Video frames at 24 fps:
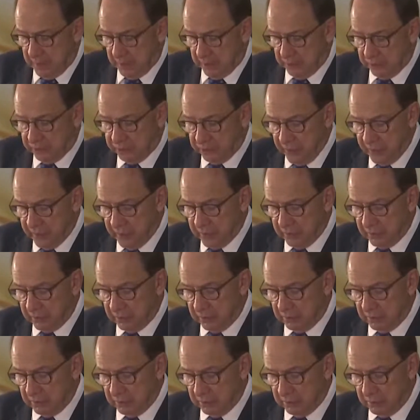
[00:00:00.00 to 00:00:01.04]
The
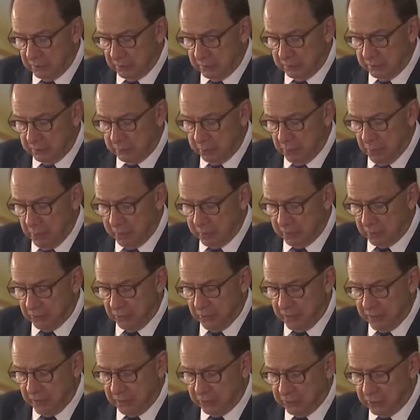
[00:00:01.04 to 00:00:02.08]
second point
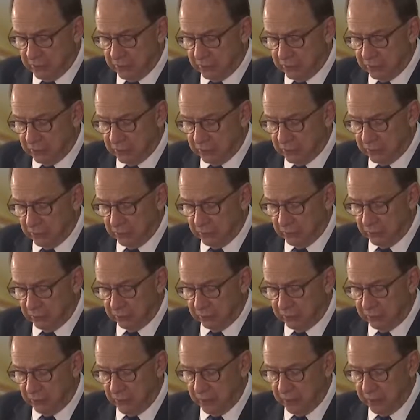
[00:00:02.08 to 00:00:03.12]
raised is the
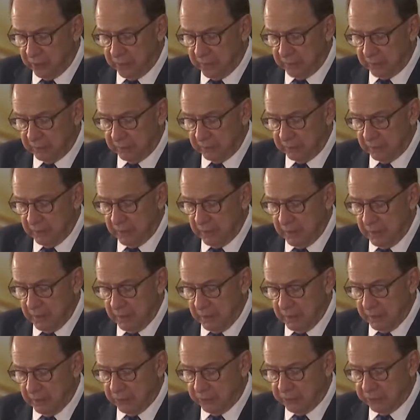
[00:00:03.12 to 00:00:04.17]
following.
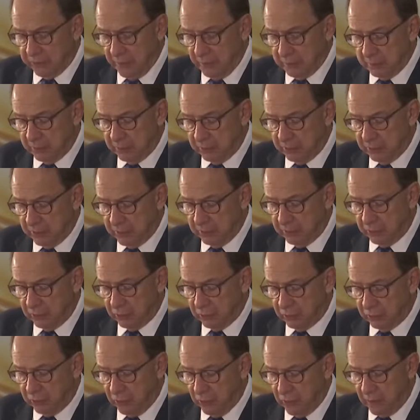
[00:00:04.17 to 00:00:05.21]
The summons issued
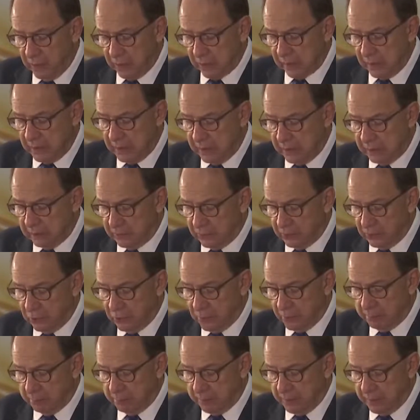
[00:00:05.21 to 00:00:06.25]
for our client to
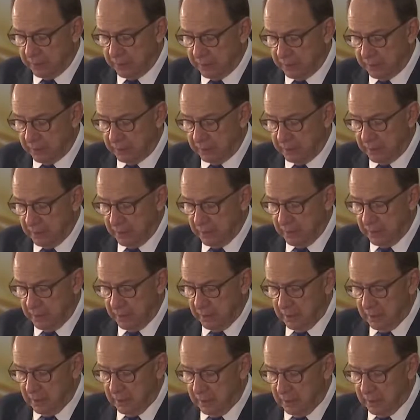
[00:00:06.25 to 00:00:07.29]
appear
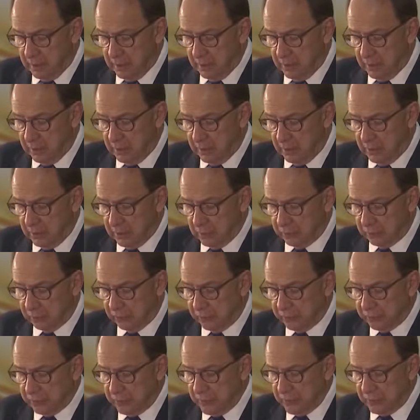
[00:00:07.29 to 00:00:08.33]
on
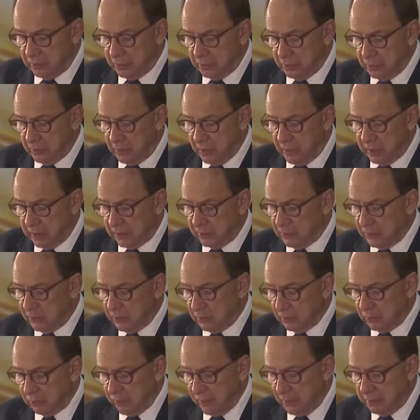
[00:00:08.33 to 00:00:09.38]
15 to 19
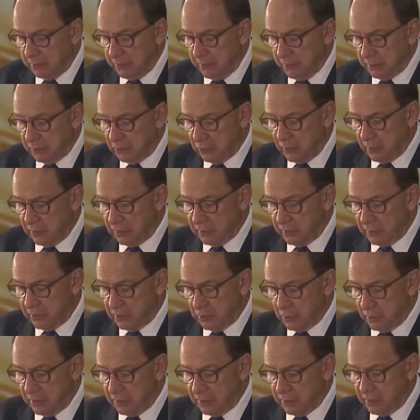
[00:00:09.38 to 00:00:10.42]
February
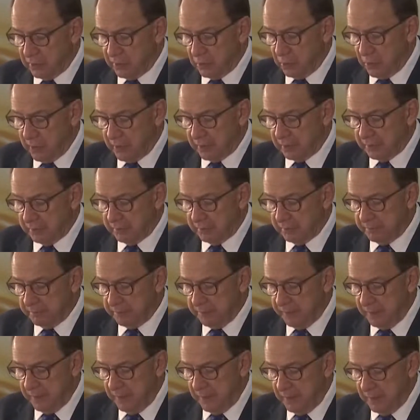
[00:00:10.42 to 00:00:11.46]
2021
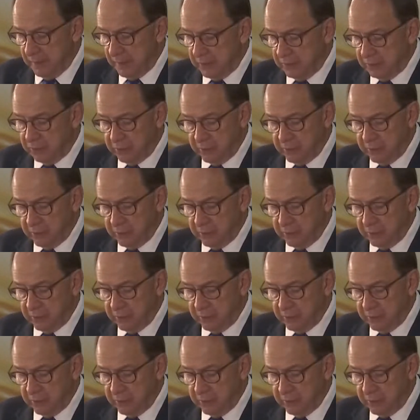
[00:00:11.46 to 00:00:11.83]
is